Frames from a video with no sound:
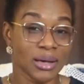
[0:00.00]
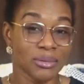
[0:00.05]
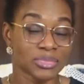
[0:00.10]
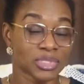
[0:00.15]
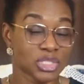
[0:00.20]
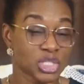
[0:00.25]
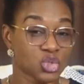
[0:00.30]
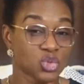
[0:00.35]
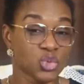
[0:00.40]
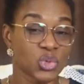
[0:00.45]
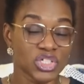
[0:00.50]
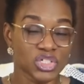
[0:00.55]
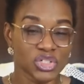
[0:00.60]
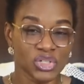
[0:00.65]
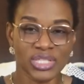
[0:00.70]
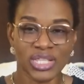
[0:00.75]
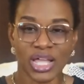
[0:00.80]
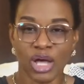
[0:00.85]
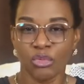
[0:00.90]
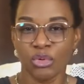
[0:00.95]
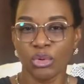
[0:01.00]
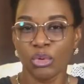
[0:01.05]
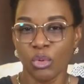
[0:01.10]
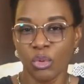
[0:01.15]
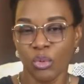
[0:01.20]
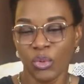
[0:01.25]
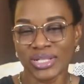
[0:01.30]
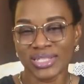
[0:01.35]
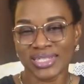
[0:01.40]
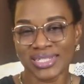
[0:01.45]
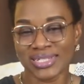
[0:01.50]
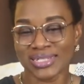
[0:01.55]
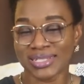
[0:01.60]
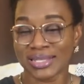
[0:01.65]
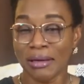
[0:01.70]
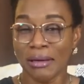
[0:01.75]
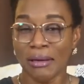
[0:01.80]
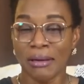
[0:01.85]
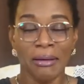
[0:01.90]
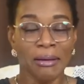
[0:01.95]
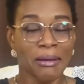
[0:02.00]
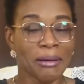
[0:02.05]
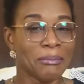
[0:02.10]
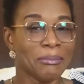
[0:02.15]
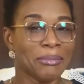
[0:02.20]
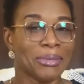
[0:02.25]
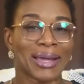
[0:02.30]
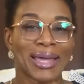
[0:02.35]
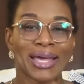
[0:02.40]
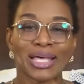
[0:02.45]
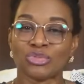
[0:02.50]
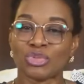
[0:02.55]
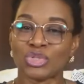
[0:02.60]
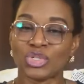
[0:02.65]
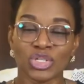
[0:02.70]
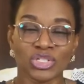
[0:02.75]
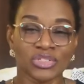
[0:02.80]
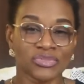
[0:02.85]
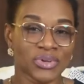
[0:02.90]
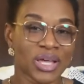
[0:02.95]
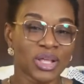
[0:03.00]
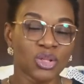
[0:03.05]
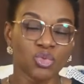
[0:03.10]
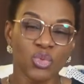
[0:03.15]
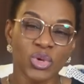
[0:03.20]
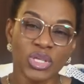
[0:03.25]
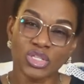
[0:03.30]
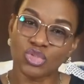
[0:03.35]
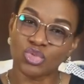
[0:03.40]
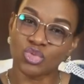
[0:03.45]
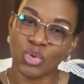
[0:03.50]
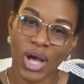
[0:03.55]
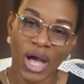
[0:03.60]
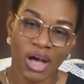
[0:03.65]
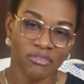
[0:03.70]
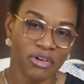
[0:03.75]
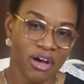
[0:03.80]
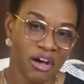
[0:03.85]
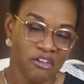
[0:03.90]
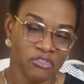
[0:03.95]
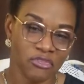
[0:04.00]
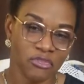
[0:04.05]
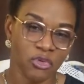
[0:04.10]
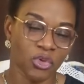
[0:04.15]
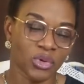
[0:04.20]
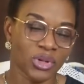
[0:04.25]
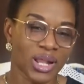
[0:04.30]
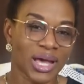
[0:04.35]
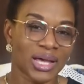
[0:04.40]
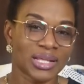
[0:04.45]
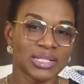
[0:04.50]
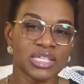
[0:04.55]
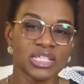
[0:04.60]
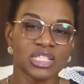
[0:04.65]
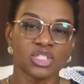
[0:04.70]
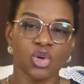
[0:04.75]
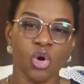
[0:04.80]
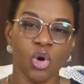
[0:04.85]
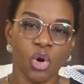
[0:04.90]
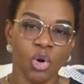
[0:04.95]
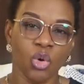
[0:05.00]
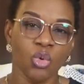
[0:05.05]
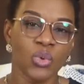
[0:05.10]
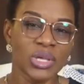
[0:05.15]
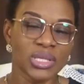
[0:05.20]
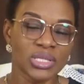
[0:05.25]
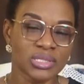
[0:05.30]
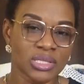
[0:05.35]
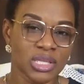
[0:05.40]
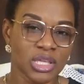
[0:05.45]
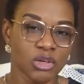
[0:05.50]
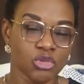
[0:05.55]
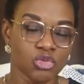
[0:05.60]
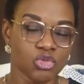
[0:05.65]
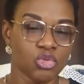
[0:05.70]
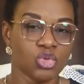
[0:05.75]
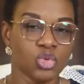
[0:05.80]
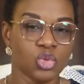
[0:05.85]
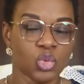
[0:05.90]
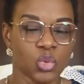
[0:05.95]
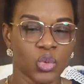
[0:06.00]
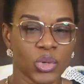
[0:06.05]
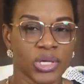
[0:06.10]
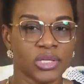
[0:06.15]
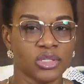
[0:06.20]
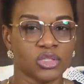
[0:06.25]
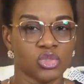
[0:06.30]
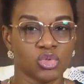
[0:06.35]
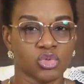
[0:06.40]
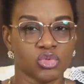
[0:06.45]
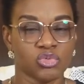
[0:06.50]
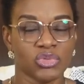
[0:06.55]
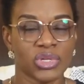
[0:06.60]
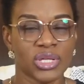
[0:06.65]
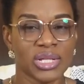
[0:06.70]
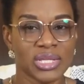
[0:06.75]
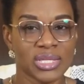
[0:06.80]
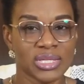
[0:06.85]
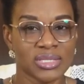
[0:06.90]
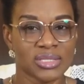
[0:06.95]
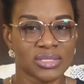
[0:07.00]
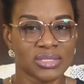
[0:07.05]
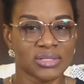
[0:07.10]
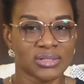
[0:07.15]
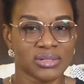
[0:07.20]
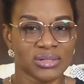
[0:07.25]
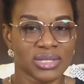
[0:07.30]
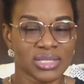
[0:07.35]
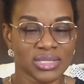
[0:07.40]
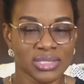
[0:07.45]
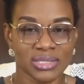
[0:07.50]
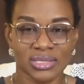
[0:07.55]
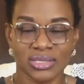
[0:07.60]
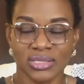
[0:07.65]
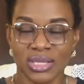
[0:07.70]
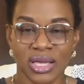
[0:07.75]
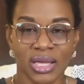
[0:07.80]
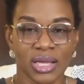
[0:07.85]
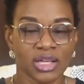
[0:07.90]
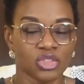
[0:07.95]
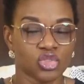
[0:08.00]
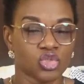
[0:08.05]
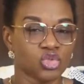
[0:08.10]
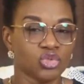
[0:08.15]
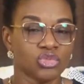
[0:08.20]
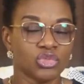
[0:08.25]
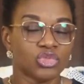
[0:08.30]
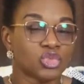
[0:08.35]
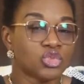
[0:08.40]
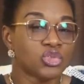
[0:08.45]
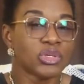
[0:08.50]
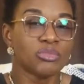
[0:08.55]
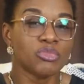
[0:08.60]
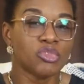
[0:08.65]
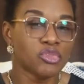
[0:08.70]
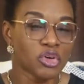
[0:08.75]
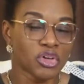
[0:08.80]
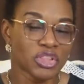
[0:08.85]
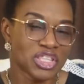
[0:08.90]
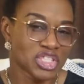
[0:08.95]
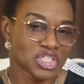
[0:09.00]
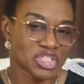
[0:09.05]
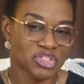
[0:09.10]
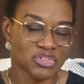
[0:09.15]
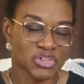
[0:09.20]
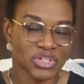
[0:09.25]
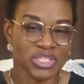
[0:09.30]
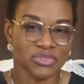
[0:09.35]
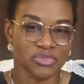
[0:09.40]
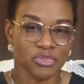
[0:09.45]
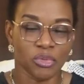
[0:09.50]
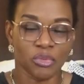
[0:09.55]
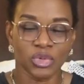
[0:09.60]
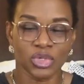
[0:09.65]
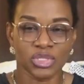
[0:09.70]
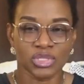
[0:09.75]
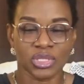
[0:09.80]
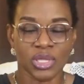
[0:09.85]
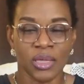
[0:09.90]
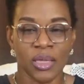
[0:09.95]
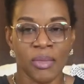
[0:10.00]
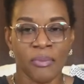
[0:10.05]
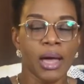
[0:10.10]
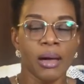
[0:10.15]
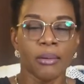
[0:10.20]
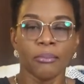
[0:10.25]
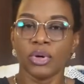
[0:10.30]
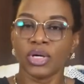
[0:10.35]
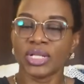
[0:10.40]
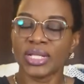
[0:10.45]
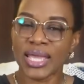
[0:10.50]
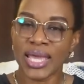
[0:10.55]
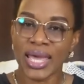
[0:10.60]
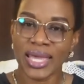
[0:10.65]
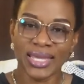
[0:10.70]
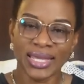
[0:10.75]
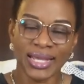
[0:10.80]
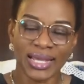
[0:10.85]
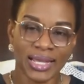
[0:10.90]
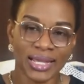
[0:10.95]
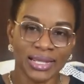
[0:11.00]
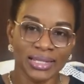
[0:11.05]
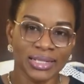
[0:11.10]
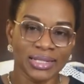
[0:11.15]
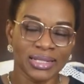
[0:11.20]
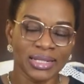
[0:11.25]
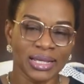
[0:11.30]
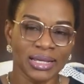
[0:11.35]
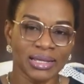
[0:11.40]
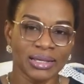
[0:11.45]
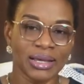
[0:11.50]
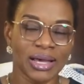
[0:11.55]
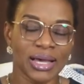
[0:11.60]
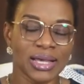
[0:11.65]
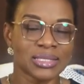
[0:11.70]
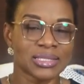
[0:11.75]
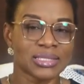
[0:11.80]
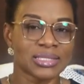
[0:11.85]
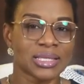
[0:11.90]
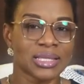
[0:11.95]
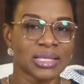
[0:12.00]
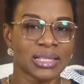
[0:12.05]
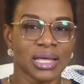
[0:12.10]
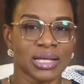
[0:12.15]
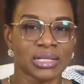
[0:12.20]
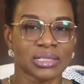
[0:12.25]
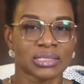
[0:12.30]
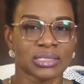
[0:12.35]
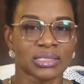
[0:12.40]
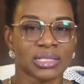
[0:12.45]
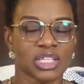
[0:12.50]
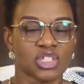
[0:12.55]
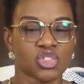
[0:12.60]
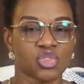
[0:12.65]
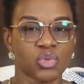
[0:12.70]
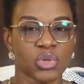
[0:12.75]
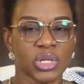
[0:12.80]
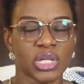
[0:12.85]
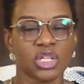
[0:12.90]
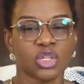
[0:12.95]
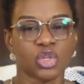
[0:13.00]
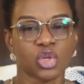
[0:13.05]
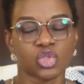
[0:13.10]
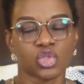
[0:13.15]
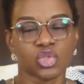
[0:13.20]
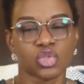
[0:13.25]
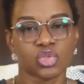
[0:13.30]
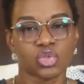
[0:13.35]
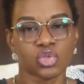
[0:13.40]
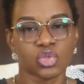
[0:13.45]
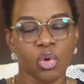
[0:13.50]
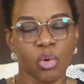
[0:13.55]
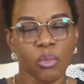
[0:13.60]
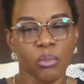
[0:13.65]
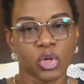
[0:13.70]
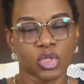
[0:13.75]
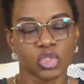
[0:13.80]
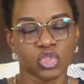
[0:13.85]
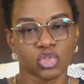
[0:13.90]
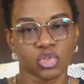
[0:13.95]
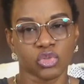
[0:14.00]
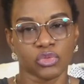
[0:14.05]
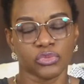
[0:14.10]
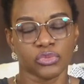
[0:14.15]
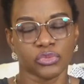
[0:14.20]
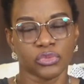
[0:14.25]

situation that we want it, but guys, we just find ways to have our fun, and it's always a good way to really stress, to remove all the stress from us. But here in Canada, I see that there's really not so much of,